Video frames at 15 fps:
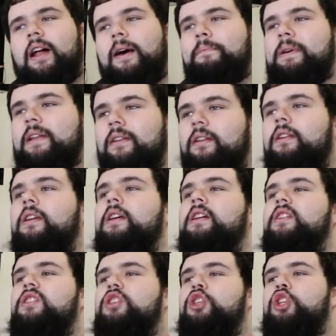I've been
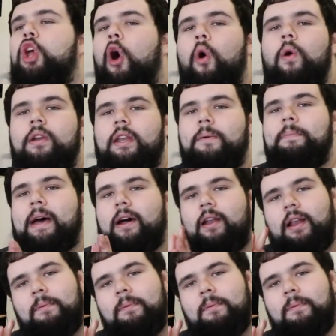stoked about it.